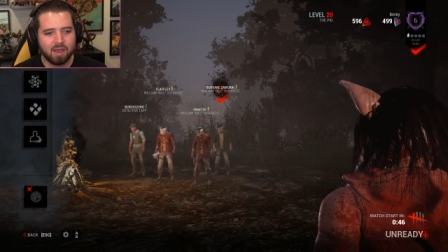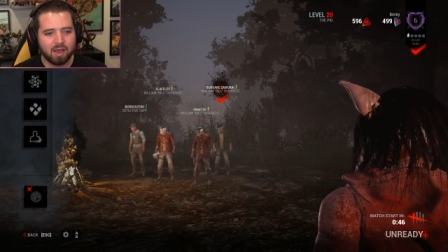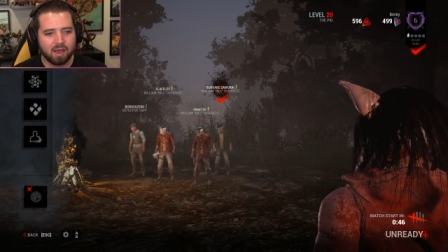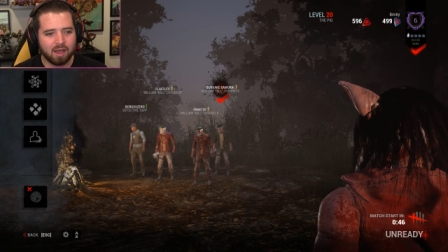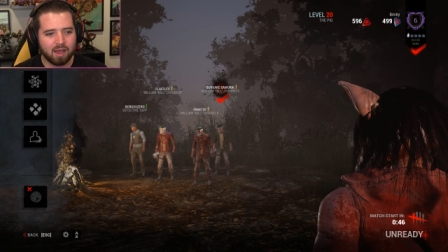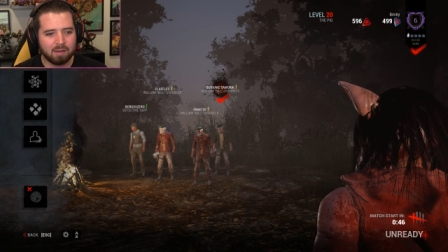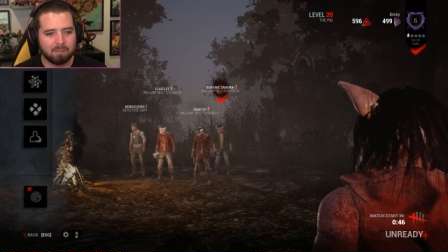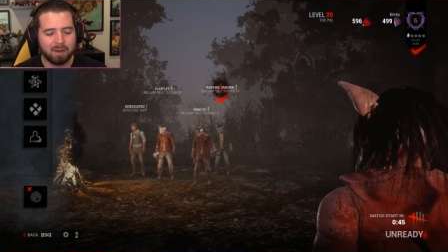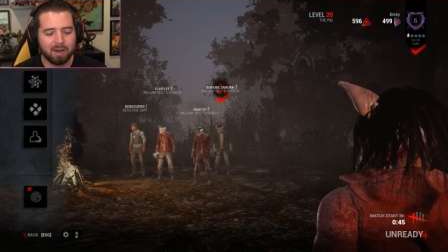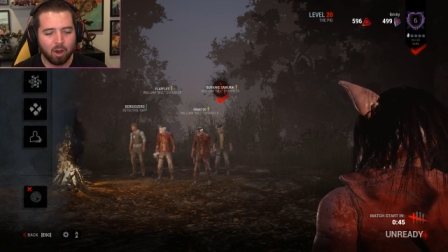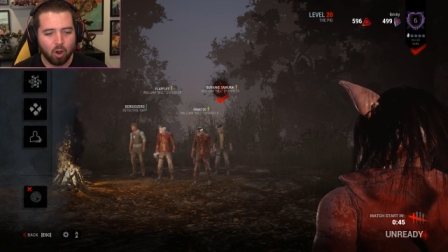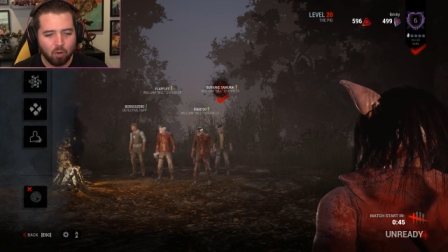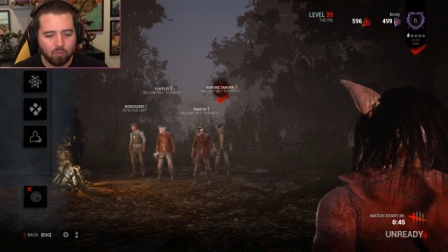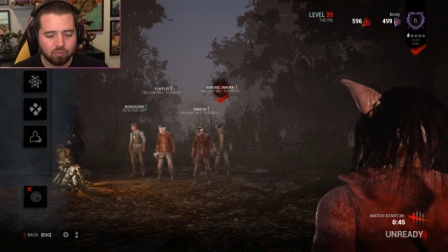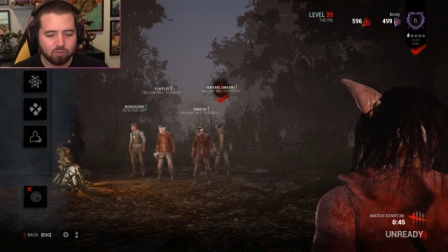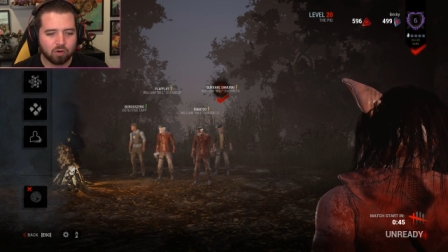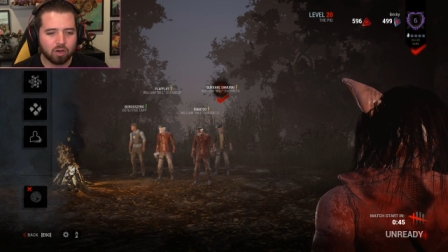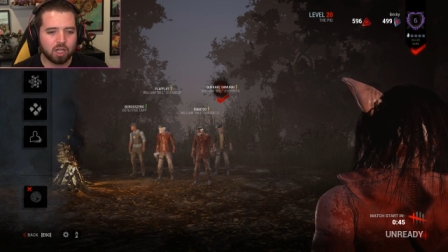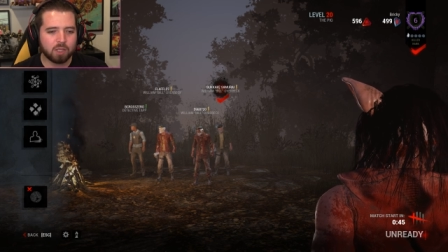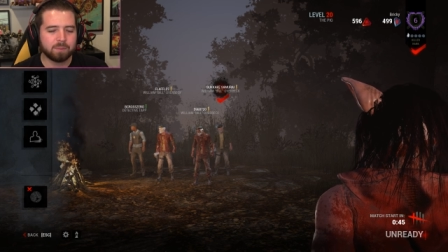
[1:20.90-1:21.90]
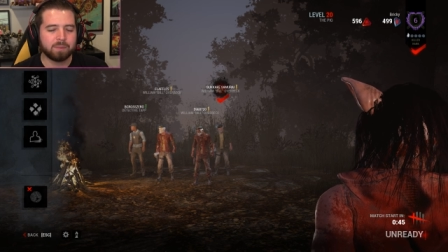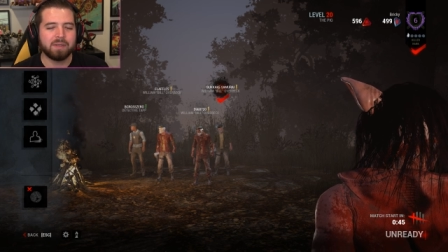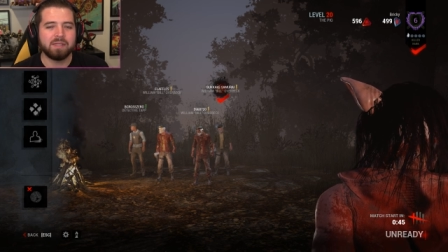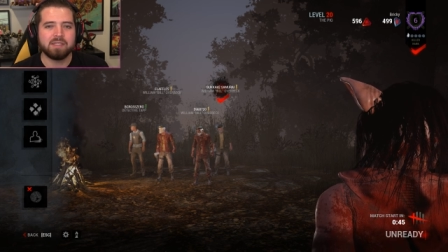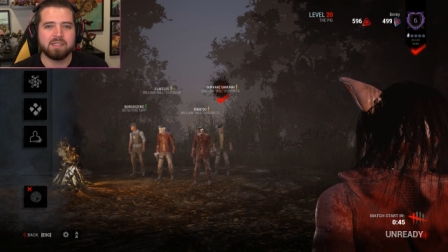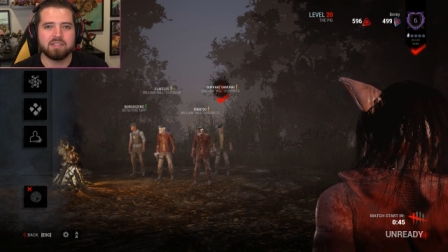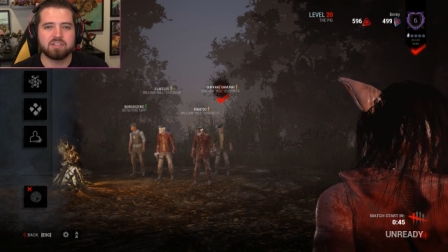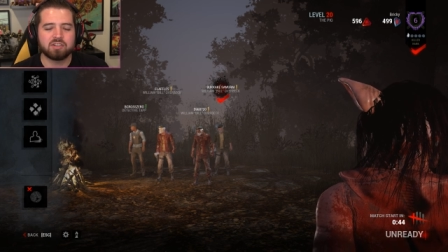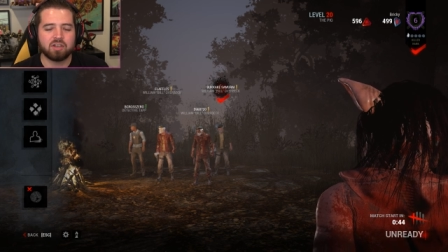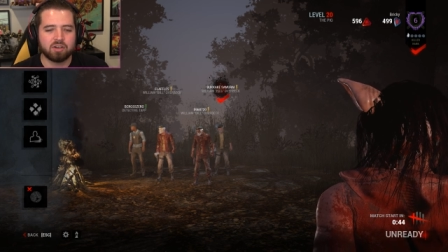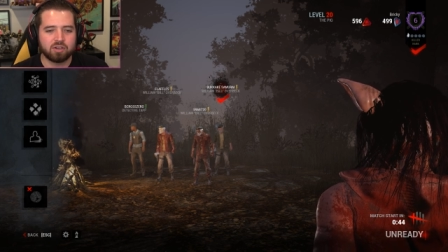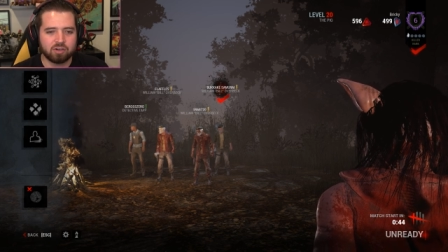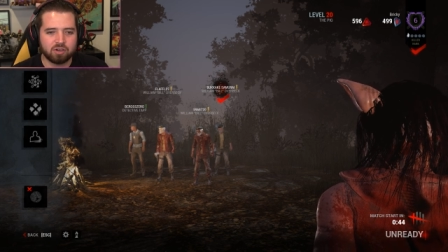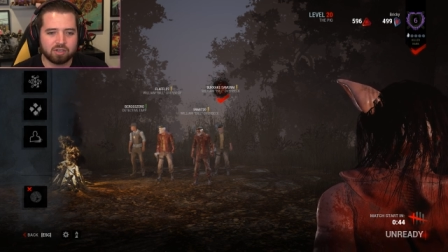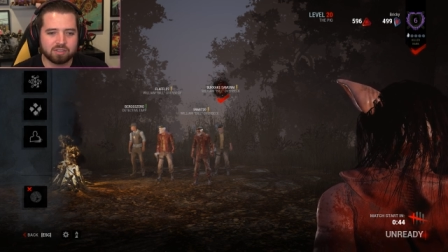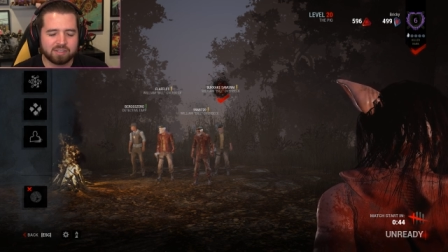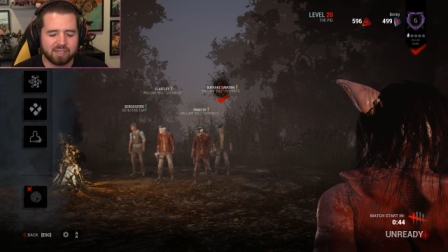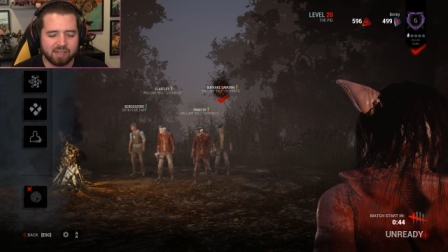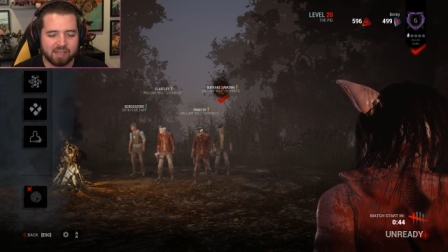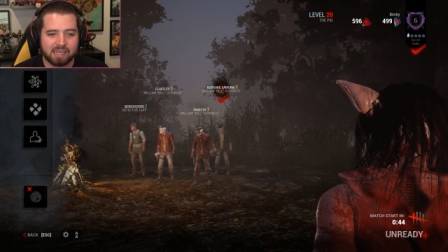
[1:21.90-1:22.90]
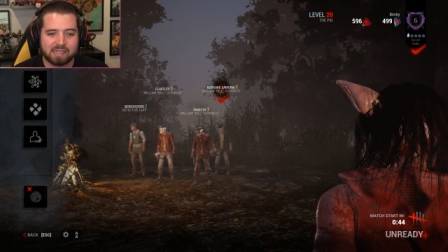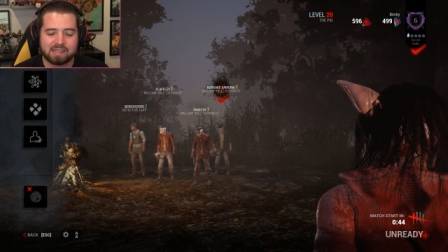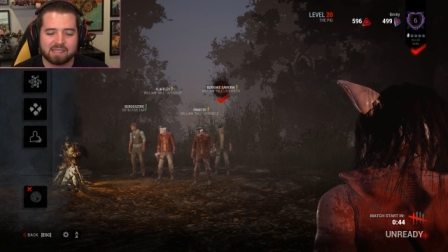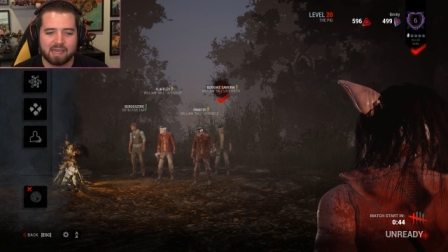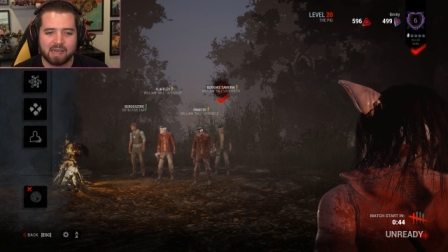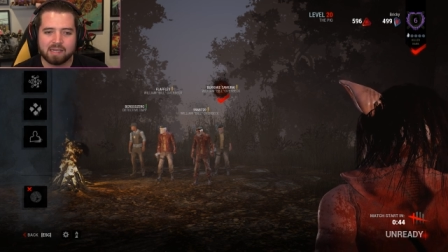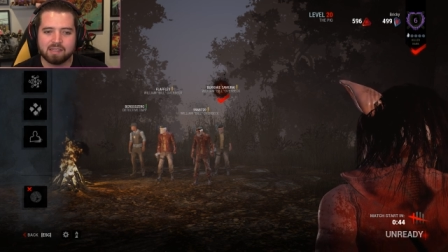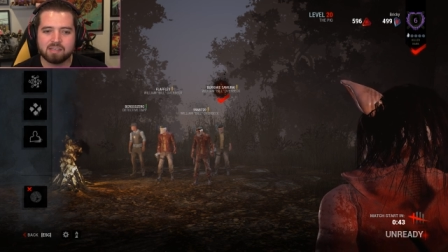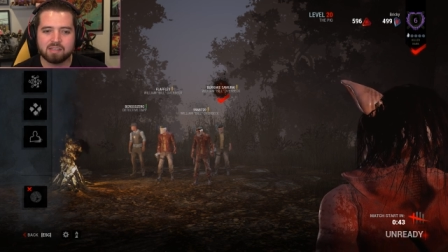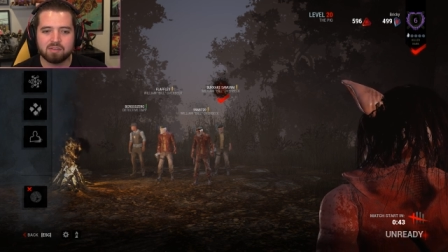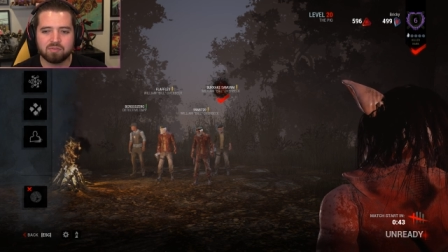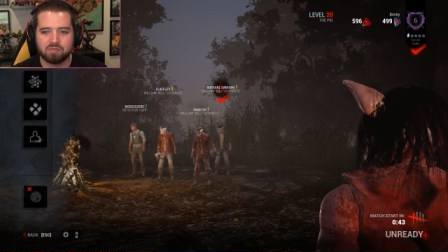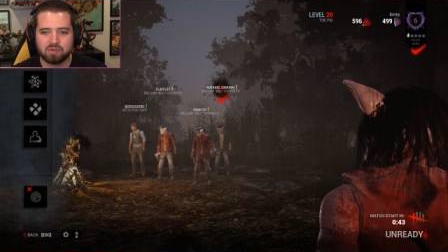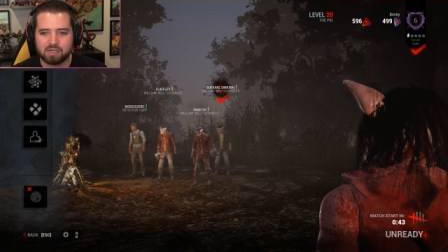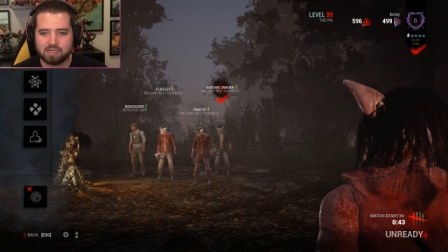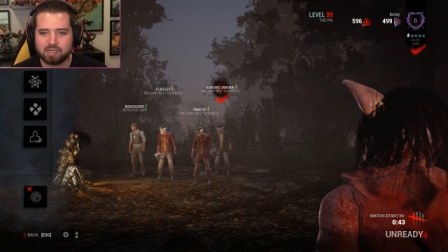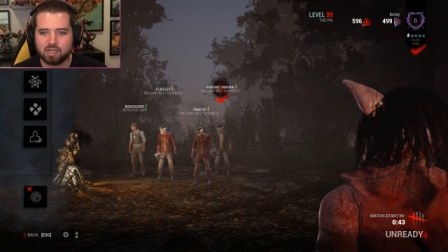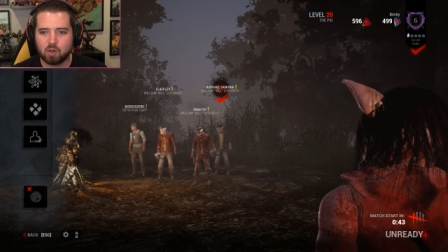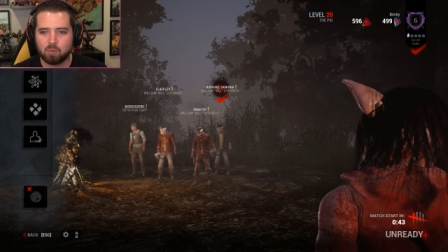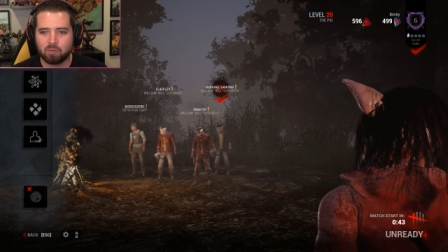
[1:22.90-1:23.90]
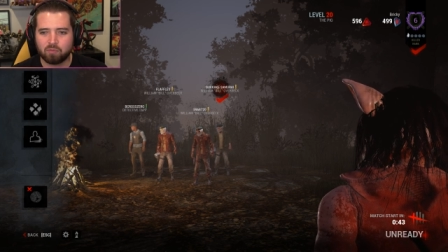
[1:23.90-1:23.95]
Uh, my overall opinions on her I'll tell you at the end of the video,